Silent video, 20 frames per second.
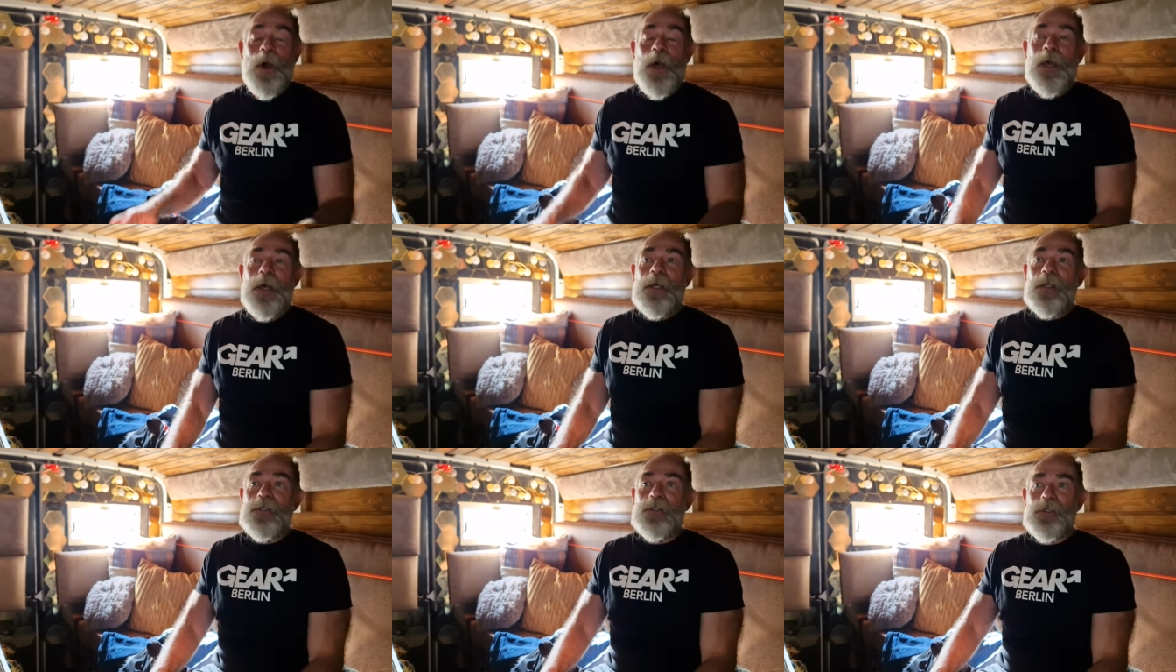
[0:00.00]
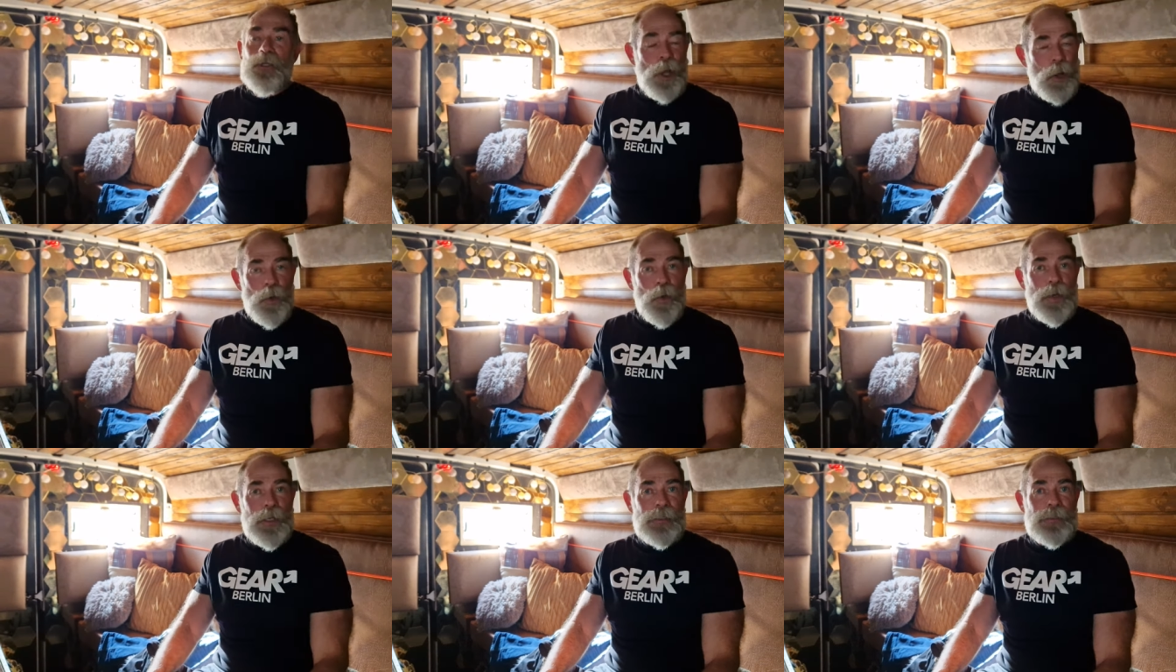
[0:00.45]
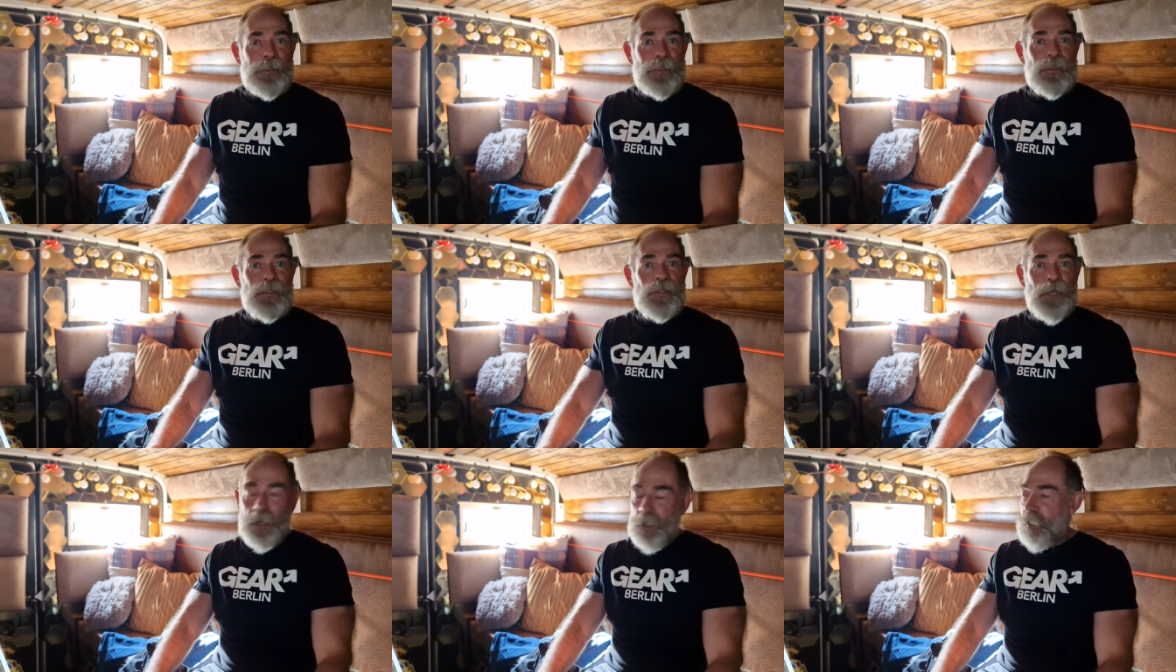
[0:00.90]
so it's
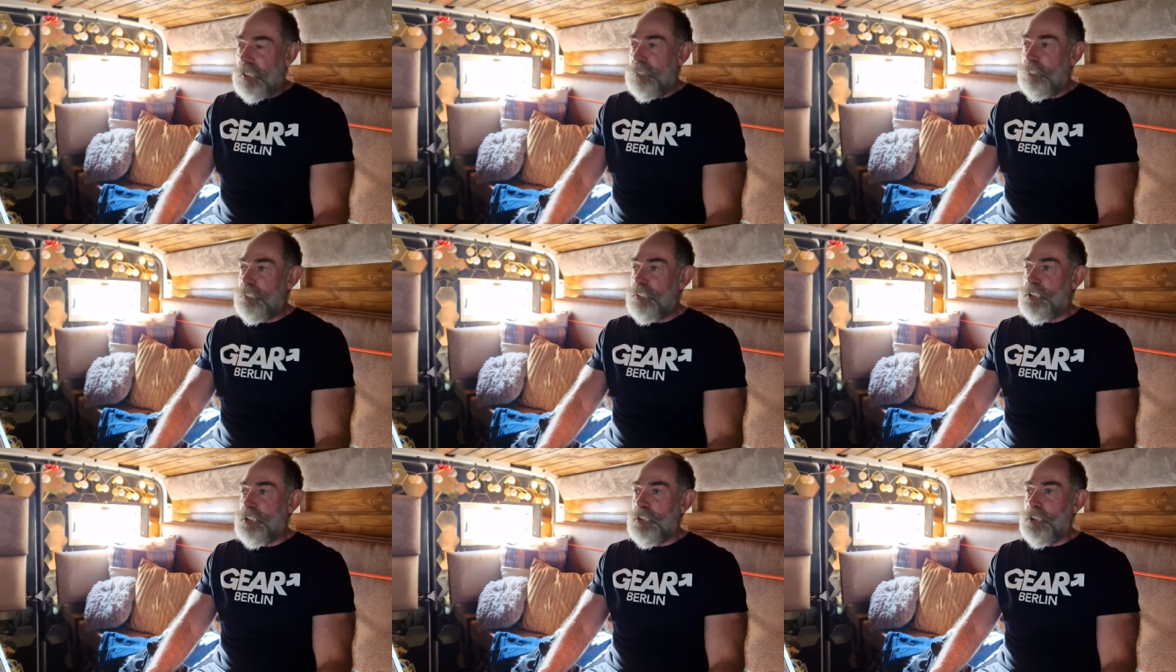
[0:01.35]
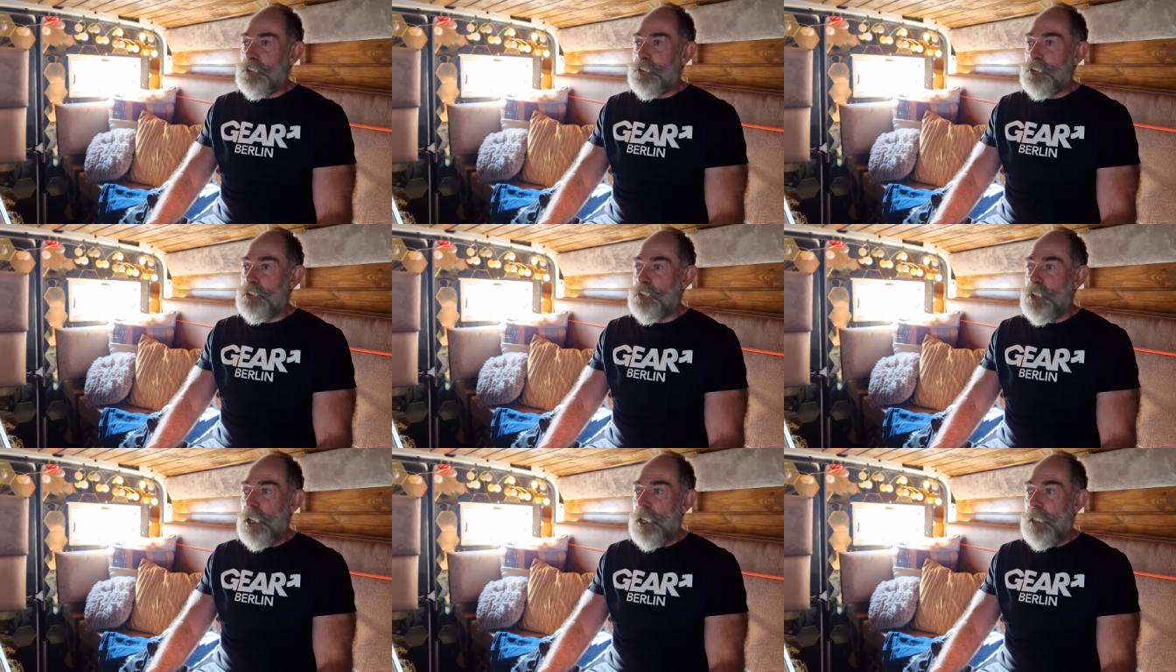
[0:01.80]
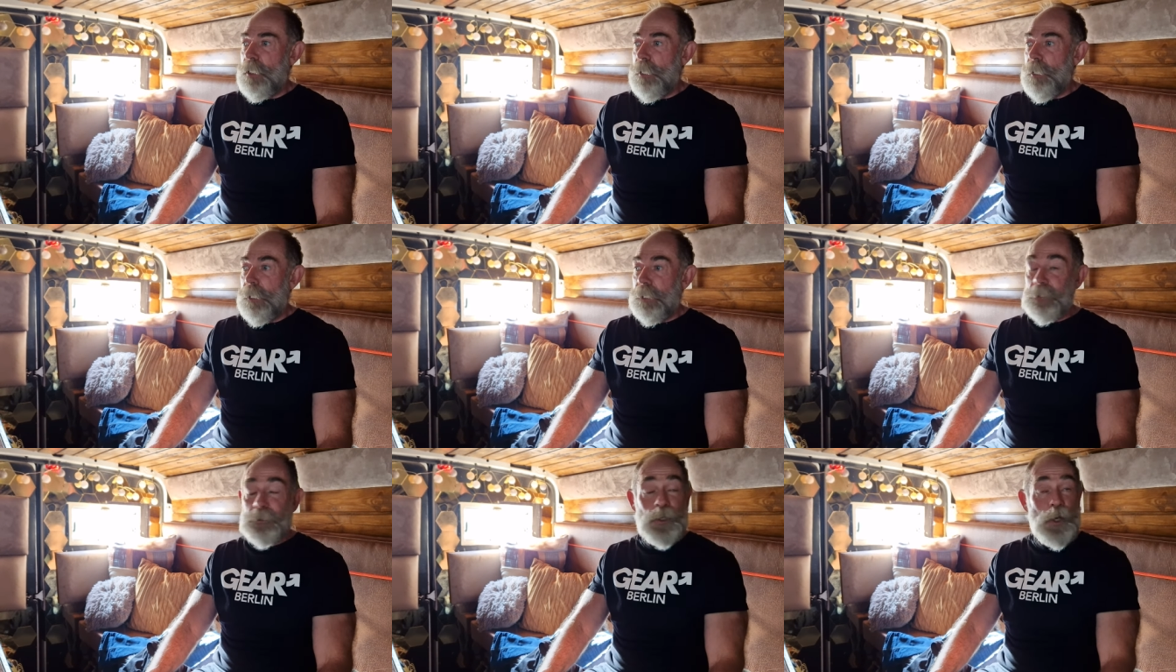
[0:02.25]
time to uh,
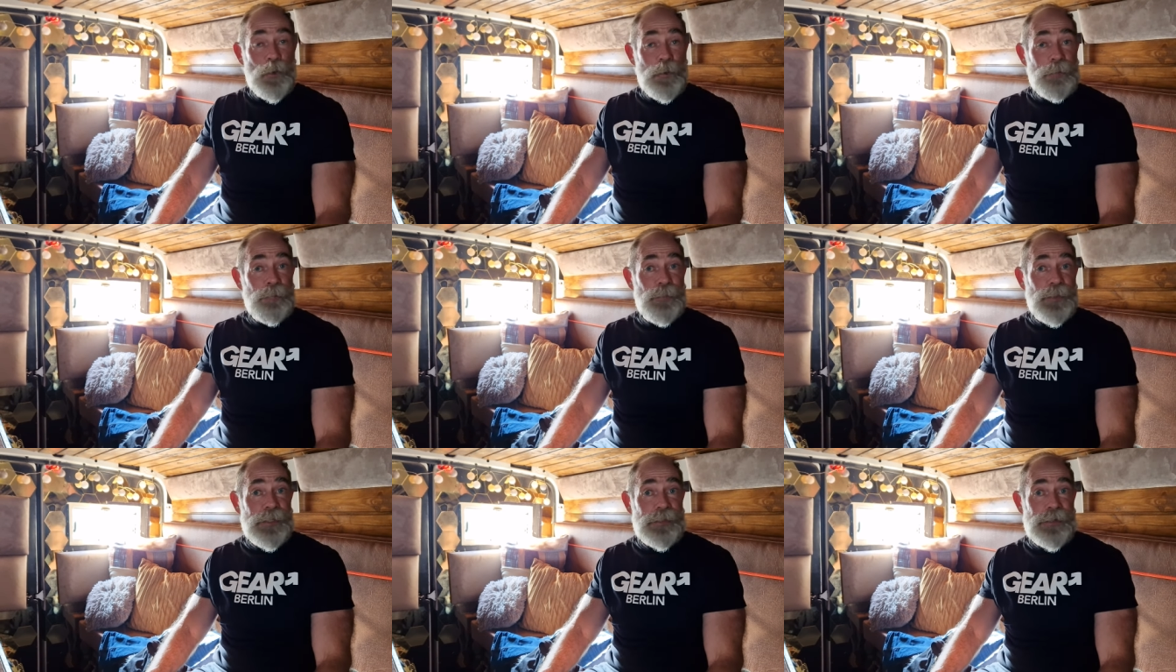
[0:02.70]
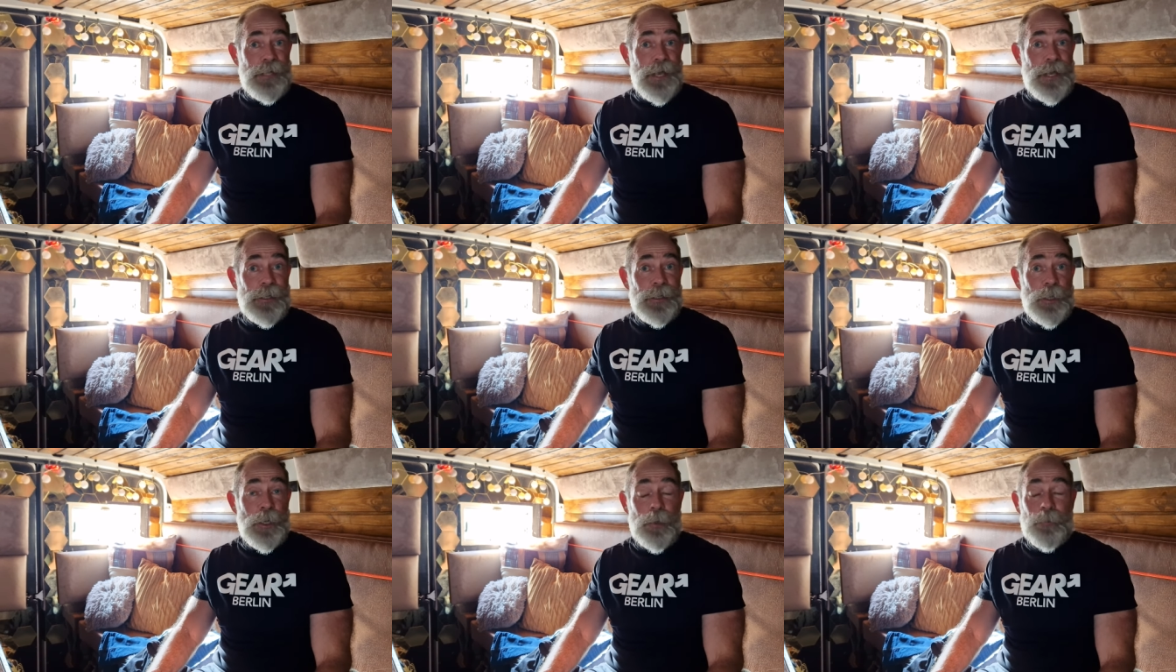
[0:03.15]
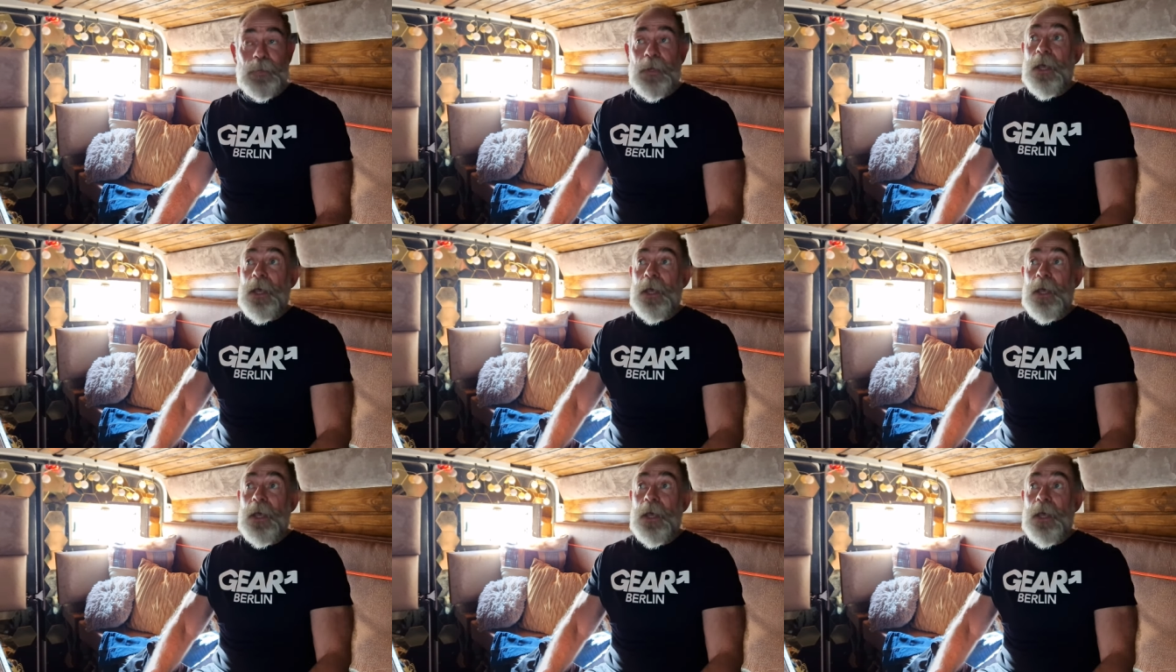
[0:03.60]
go and pick that up.